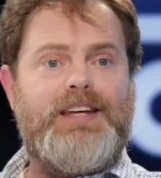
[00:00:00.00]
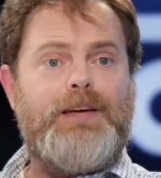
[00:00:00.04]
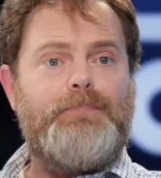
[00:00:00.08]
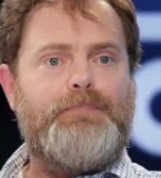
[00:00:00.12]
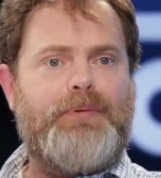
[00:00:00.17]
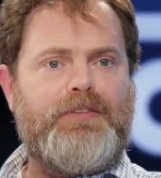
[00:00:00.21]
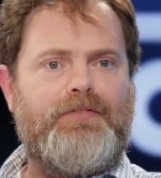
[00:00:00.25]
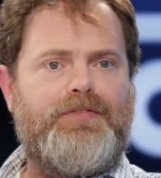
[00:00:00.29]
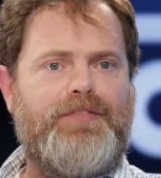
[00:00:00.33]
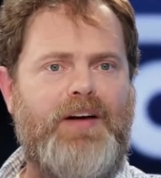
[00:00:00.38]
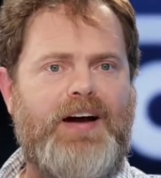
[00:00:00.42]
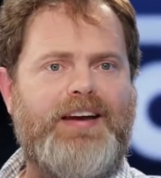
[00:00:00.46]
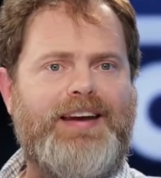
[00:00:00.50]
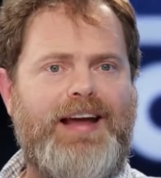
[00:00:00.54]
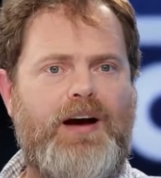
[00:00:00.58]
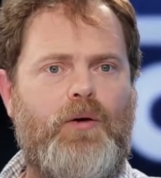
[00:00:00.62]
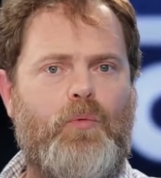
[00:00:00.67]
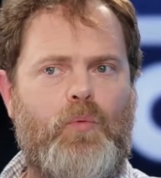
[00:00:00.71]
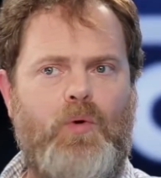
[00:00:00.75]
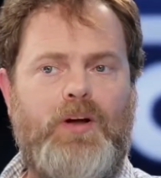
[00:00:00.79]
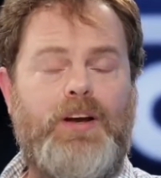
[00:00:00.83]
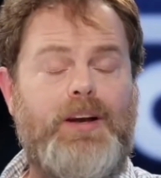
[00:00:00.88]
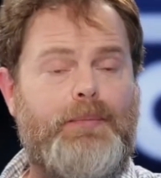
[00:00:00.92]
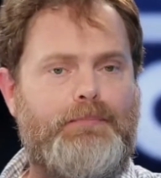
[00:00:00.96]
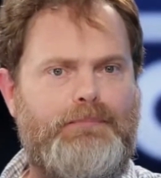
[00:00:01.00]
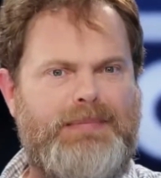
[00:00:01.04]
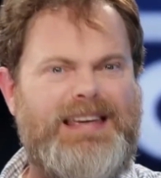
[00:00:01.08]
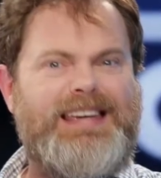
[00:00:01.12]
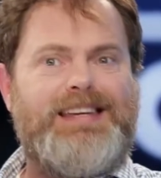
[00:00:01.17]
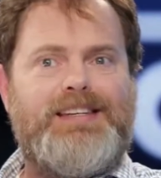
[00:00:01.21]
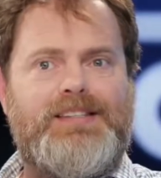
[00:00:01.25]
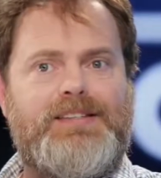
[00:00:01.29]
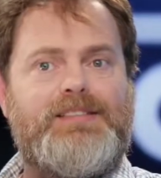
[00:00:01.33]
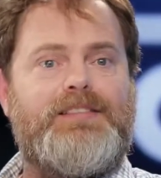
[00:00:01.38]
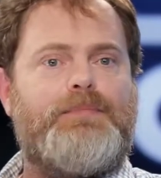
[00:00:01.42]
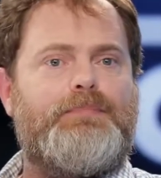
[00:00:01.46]
deep and find out what it
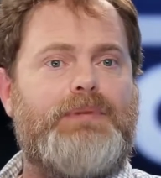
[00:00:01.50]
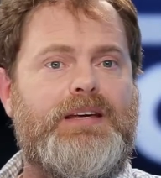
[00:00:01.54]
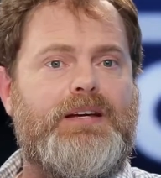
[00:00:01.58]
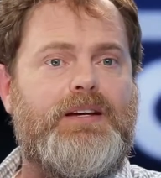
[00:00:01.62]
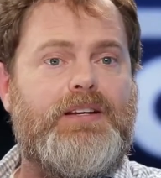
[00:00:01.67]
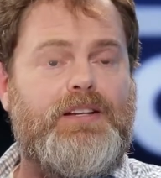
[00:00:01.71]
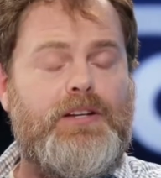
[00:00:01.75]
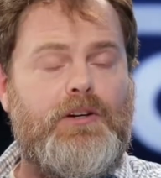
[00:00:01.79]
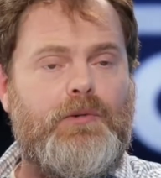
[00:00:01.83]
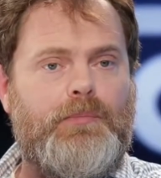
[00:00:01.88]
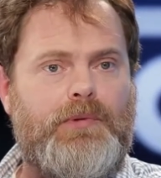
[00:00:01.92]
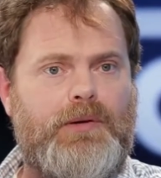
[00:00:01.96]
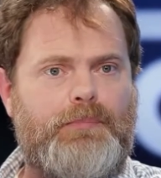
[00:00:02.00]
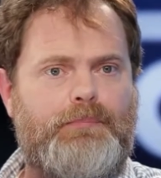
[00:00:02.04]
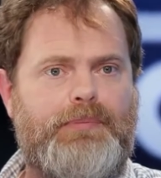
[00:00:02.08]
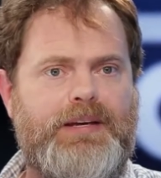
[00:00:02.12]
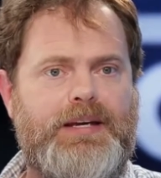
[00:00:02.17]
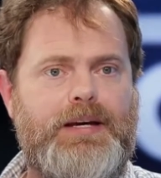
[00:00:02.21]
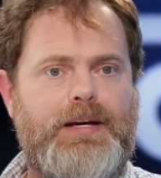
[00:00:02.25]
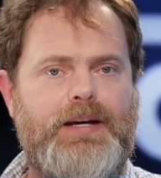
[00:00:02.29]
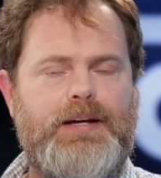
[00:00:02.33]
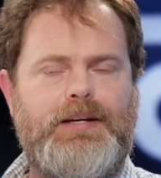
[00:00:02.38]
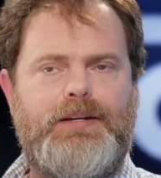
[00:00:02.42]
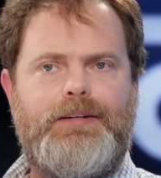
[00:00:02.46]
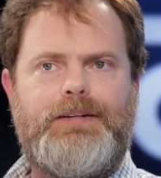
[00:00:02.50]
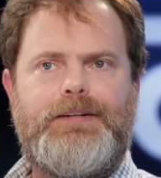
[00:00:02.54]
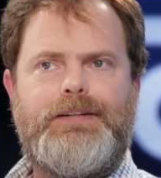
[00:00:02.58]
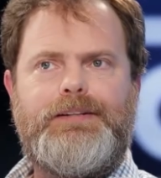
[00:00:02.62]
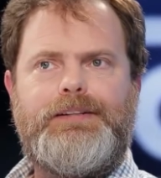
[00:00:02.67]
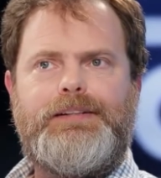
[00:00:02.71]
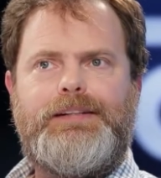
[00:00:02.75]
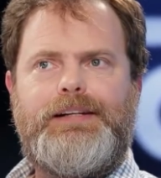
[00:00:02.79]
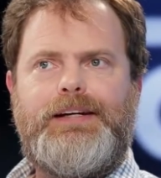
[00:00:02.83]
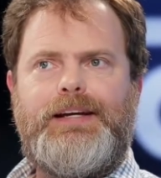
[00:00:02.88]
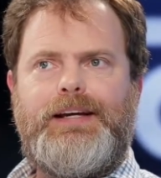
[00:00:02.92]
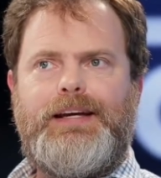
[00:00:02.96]
means to be a human being,
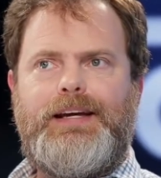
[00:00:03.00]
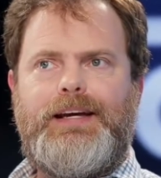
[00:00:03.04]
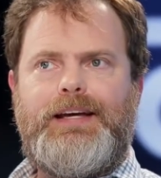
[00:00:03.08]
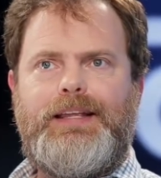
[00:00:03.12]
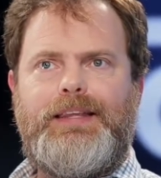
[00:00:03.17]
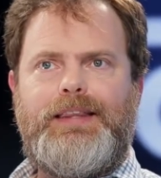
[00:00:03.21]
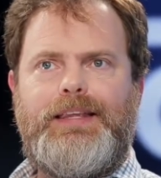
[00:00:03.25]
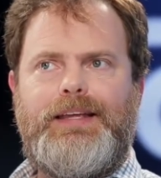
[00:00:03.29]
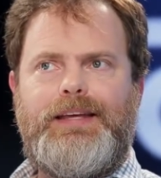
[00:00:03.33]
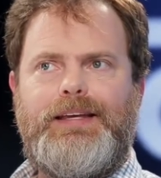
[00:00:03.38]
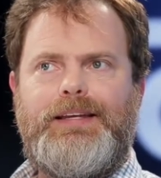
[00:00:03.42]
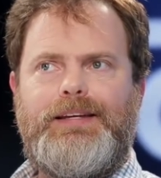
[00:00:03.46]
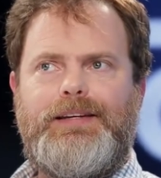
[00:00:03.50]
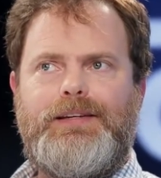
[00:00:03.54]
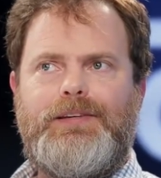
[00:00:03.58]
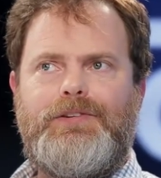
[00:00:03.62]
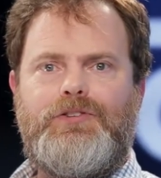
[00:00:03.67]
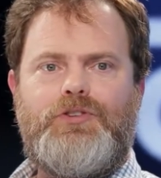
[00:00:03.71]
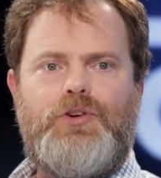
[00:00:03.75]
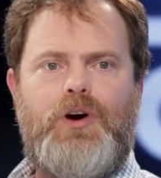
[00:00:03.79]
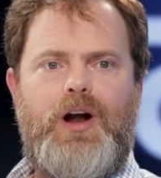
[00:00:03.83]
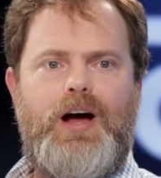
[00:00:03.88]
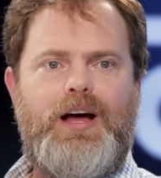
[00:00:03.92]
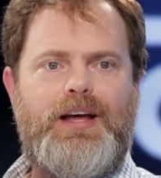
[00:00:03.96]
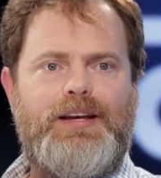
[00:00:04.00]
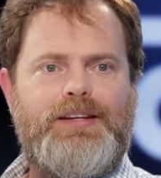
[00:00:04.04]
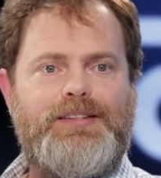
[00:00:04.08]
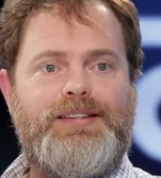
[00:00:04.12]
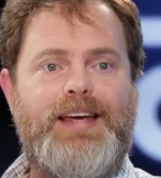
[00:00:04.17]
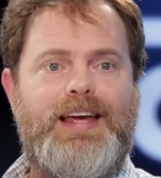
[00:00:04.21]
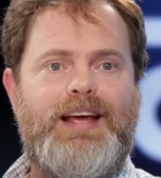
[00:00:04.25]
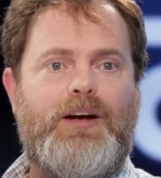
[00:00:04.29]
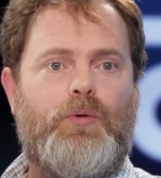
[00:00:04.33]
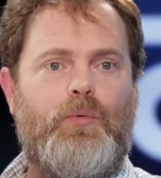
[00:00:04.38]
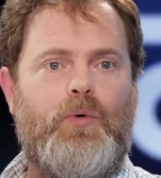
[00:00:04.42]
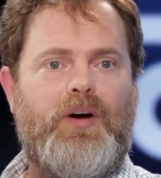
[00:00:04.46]
and then try and
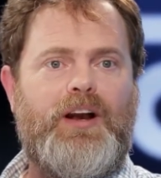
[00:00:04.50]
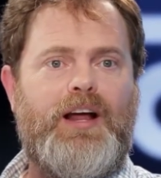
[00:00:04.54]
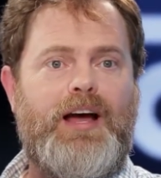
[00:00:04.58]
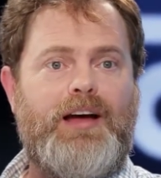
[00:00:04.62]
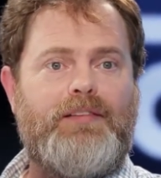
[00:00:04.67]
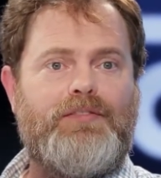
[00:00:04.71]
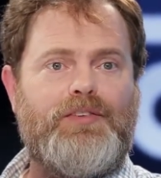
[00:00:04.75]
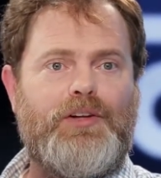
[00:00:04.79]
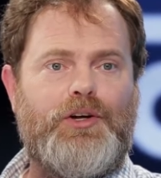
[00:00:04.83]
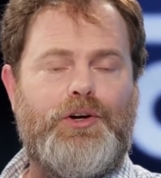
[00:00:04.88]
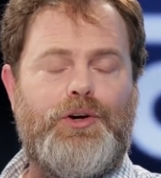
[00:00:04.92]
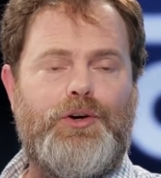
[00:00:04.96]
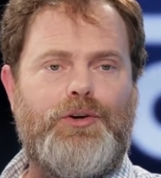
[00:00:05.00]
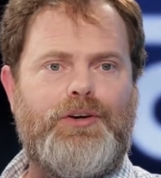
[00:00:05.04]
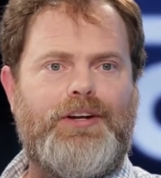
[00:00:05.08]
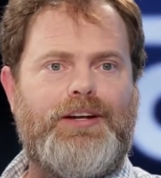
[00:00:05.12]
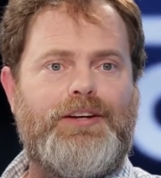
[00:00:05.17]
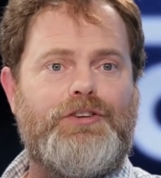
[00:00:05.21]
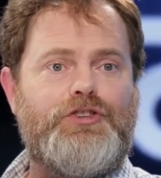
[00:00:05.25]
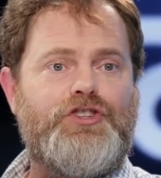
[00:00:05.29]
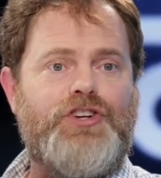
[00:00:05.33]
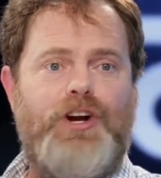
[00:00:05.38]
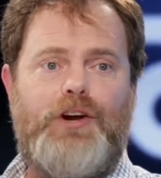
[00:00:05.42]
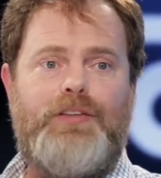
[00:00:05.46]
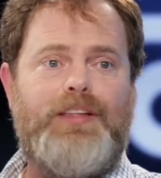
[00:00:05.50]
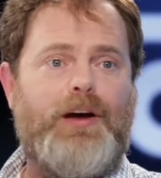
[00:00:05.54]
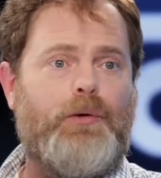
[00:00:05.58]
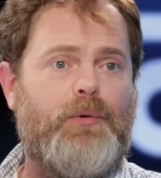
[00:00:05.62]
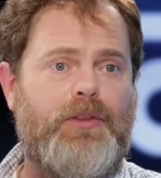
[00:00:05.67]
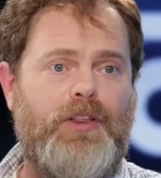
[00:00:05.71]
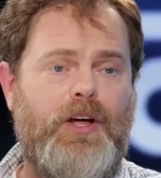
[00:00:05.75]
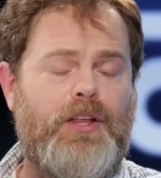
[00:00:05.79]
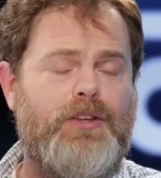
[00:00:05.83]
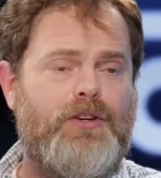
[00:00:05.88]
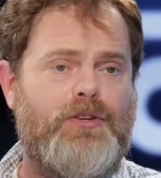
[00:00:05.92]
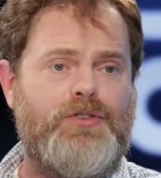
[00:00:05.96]
take what I've learned and share that
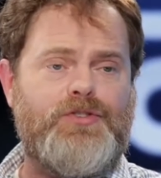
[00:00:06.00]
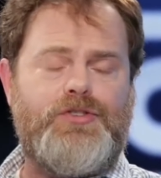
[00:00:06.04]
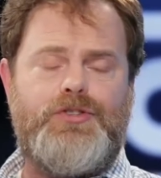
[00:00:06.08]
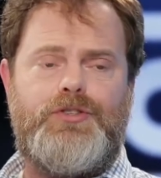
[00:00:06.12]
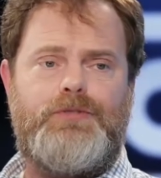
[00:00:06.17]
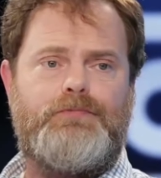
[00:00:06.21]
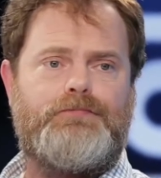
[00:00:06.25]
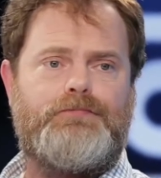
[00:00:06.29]
with others.